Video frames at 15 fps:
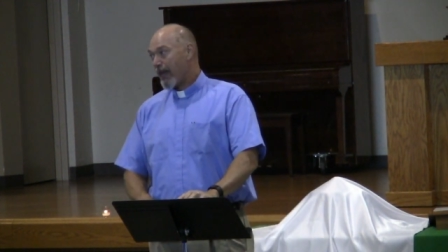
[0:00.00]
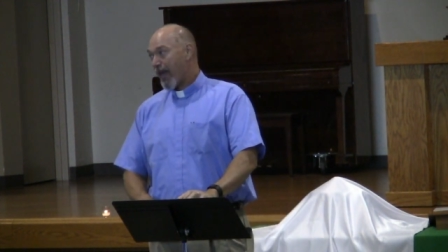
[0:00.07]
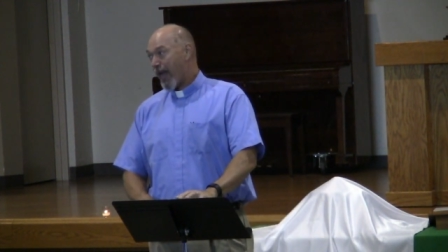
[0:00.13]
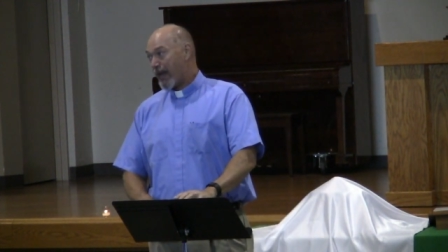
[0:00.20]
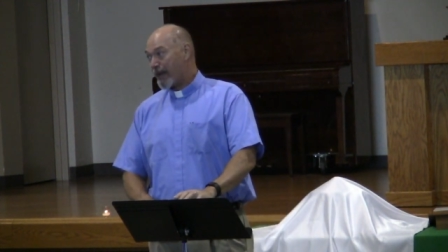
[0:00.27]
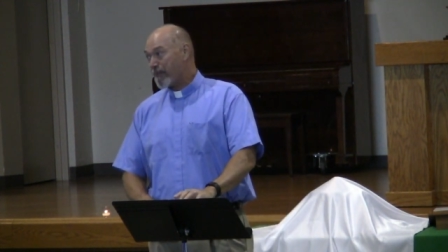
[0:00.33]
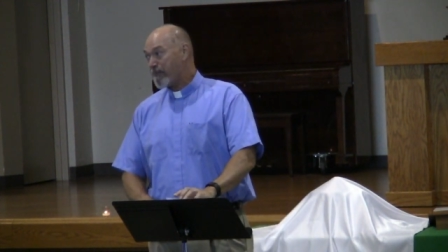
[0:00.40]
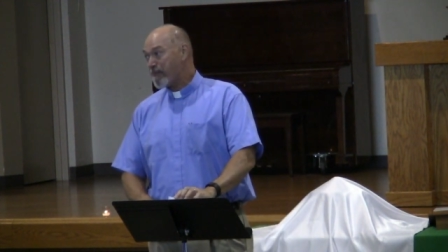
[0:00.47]

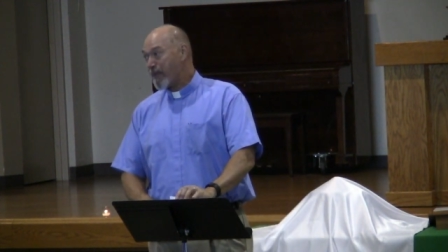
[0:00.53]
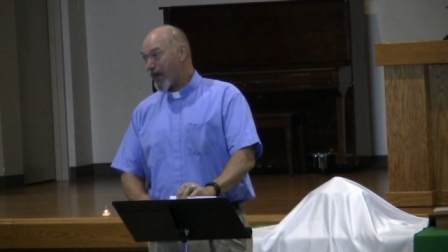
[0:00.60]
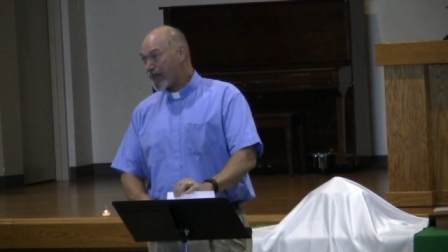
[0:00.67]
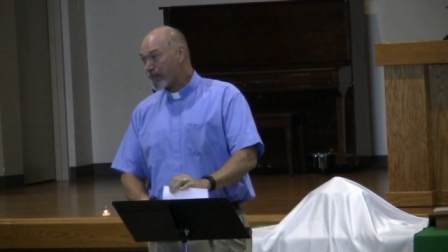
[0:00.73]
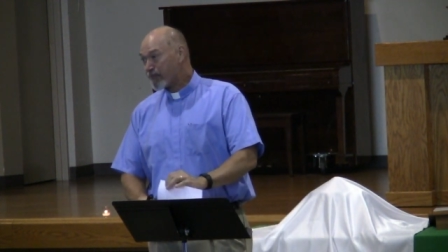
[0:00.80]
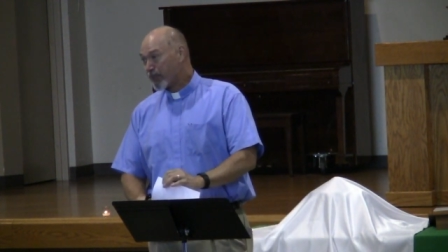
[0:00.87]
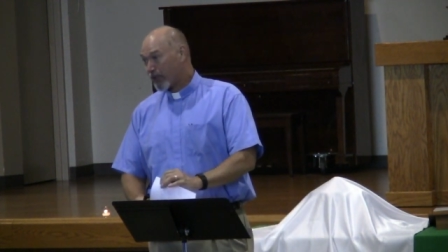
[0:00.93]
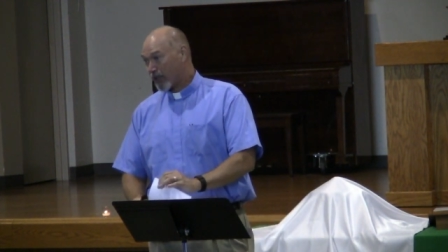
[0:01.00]
and a
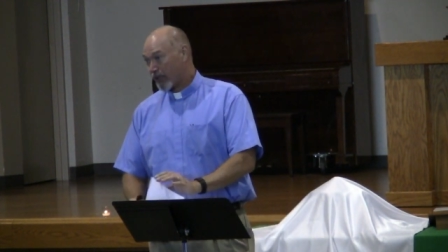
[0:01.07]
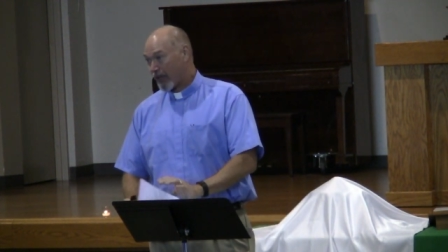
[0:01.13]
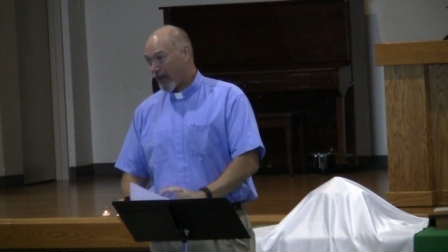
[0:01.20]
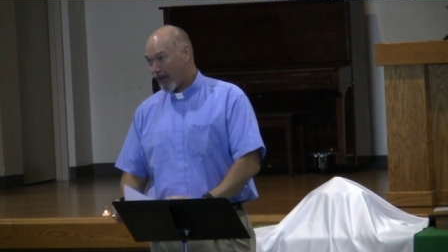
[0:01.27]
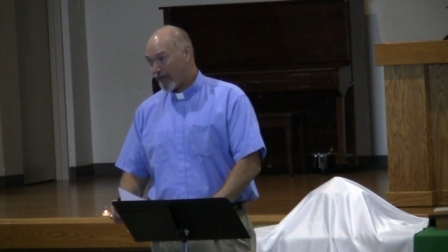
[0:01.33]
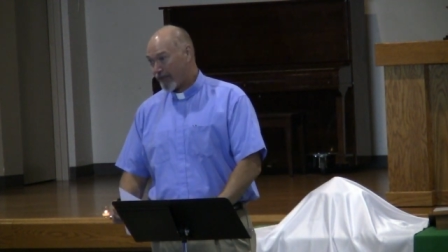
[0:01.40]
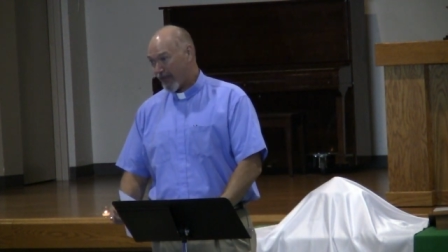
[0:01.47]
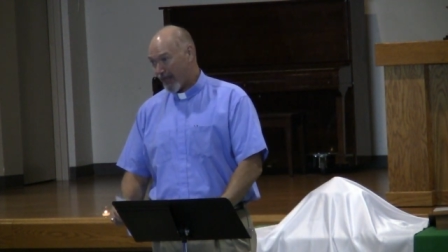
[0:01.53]
member
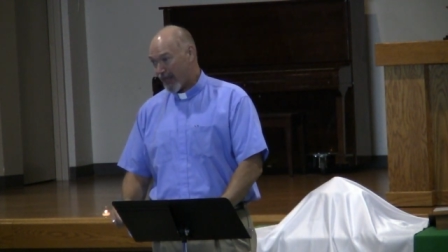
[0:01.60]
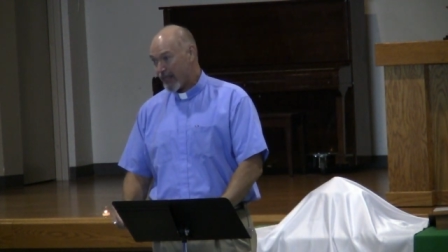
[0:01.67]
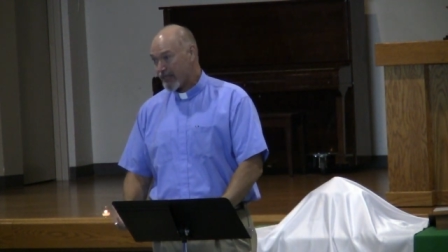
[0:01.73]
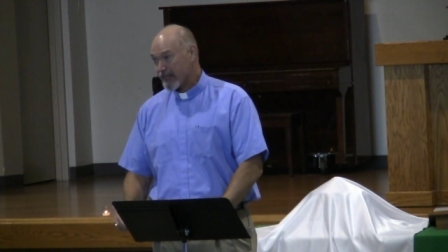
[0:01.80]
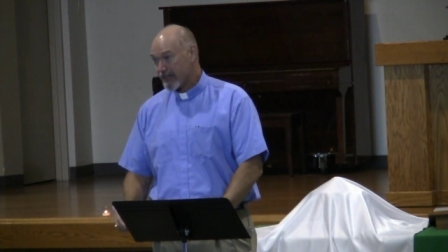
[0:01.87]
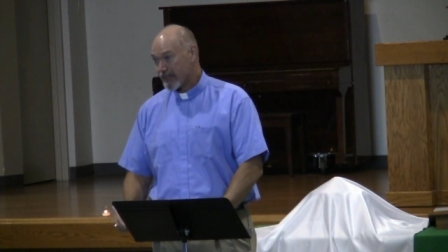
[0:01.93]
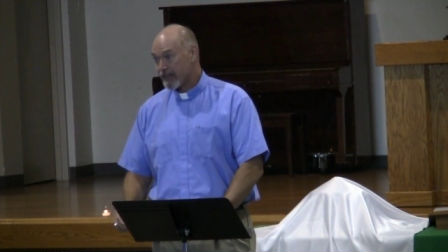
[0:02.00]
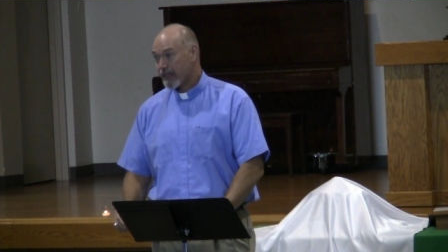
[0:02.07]
of
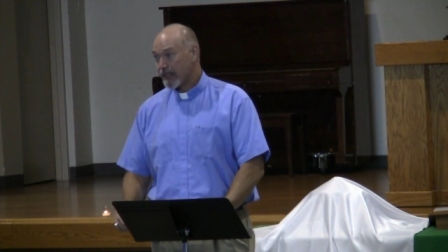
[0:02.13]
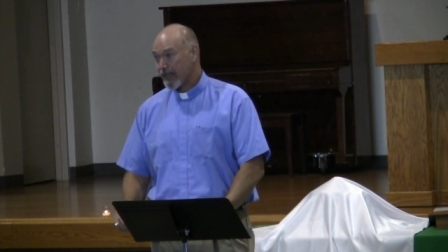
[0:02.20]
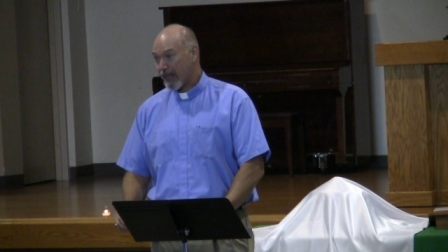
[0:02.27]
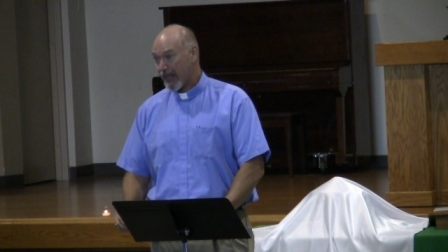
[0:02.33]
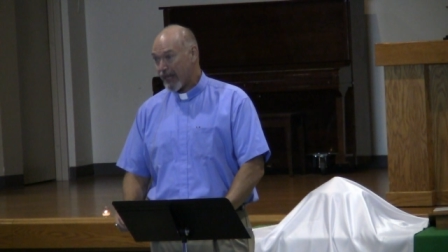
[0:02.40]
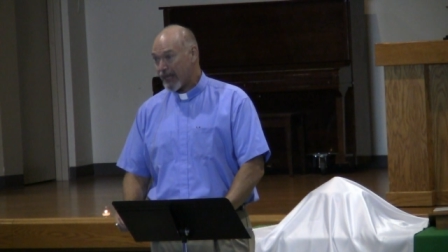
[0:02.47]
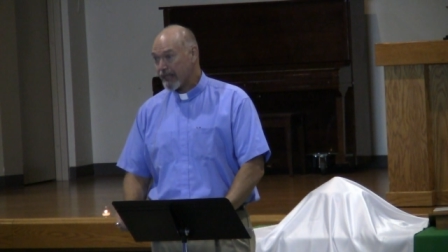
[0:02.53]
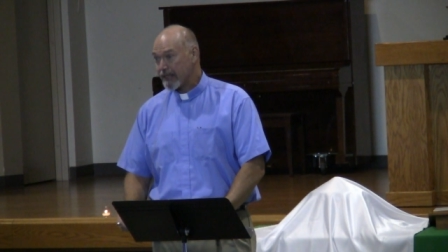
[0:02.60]
his
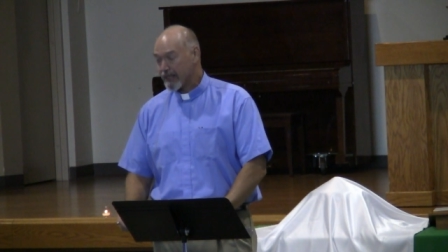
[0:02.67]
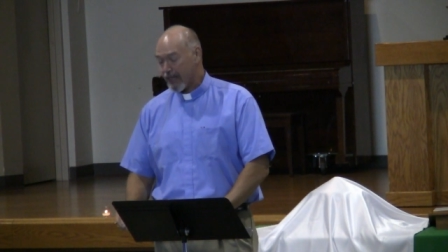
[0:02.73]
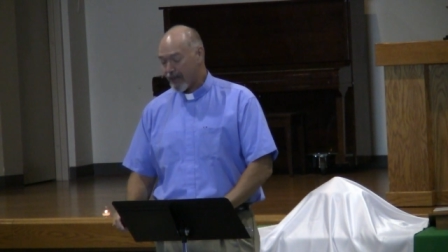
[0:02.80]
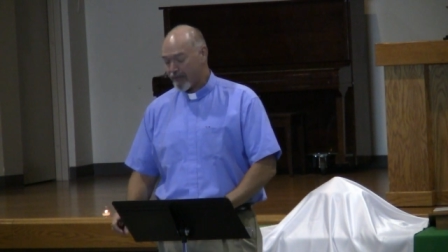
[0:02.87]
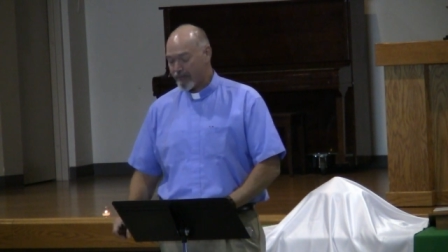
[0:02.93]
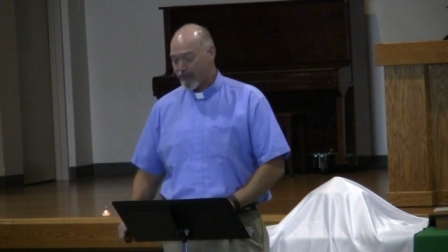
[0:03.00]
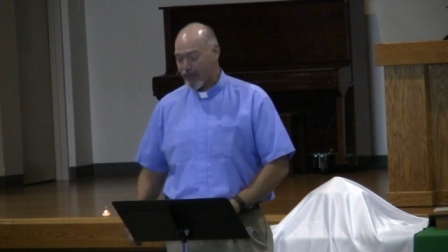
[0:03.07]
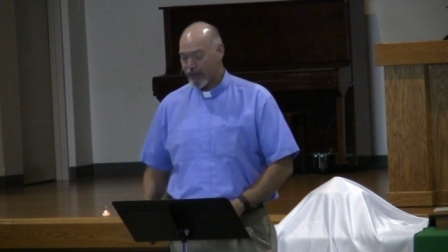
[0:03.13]

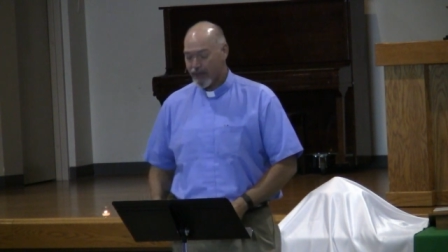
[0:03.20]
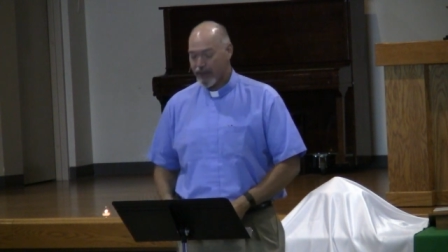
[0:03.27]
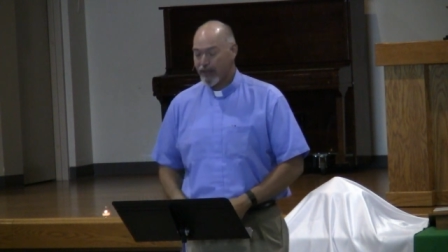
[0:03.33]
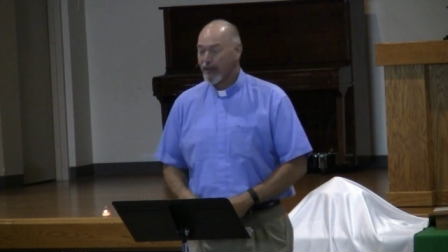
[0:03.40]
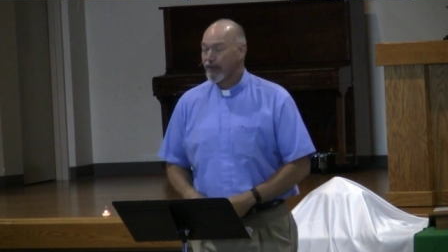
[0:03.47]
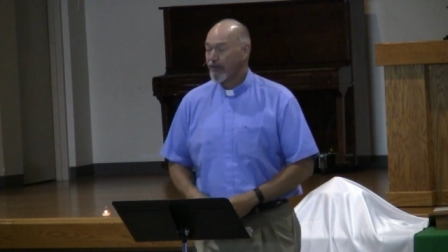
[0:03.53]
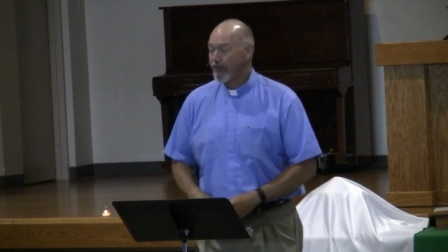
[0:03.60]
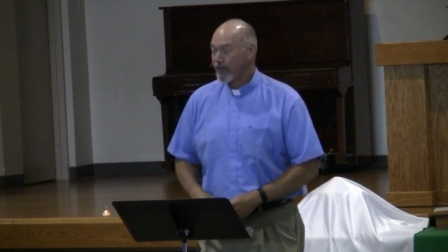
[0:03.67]
kingdom,
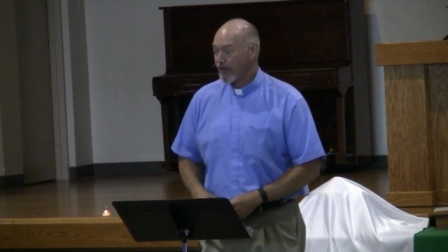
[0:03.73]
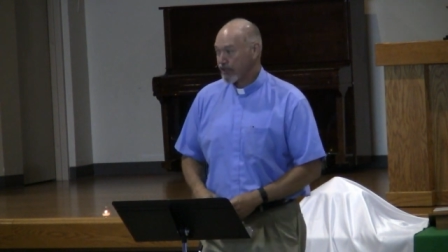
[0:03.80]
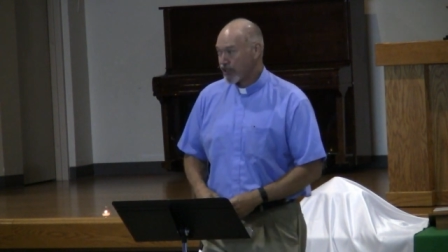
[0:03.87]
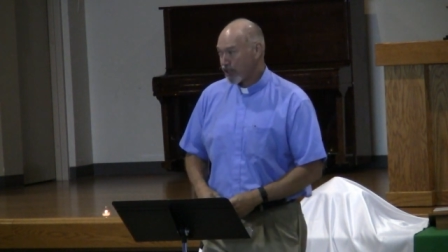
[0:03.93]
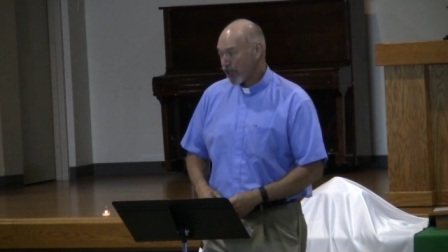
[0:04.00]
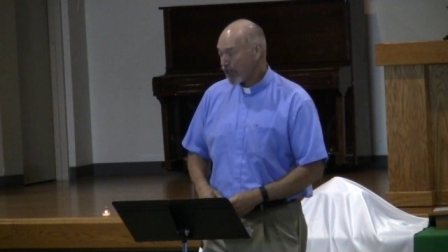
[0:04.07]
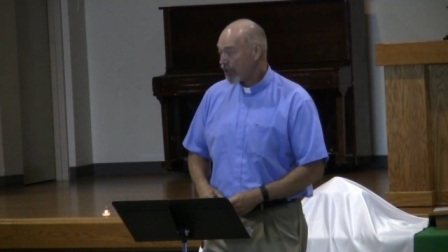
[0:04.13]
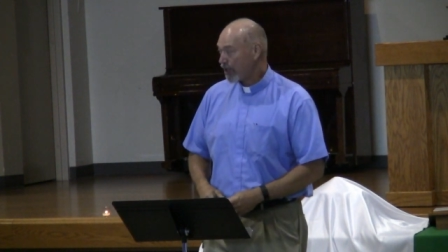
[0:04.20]
the
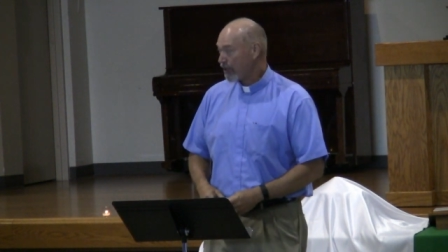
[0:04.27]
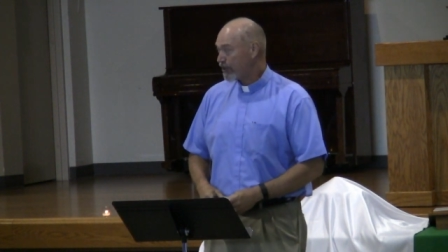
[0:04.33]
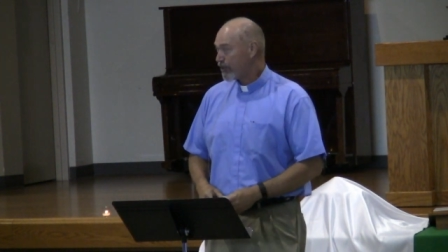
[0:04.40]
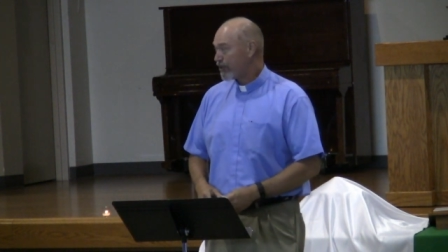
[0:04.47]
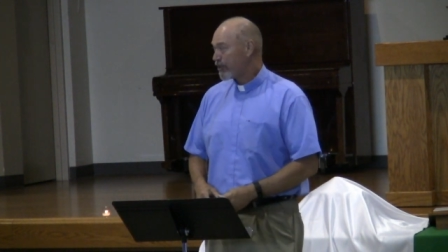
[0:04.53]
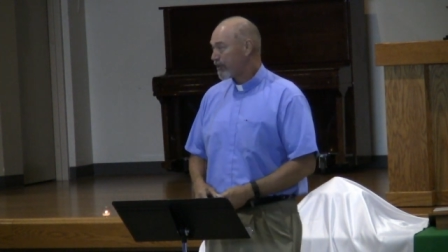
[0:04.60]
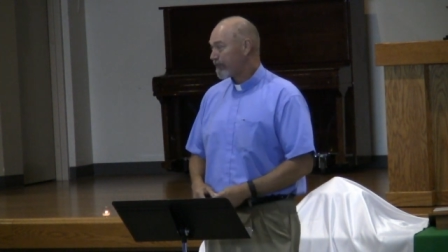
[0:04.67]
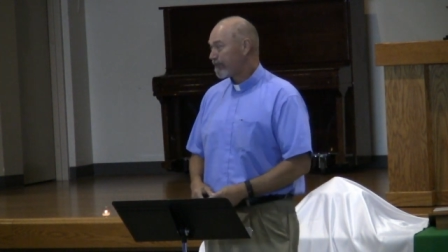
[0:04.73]

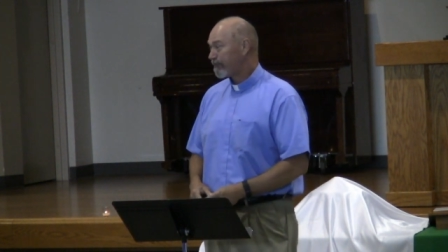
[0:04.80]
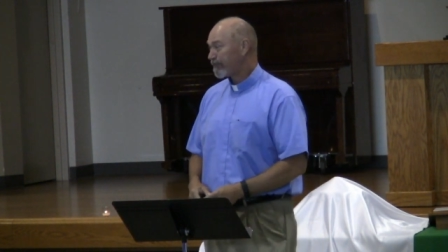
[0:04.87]
church.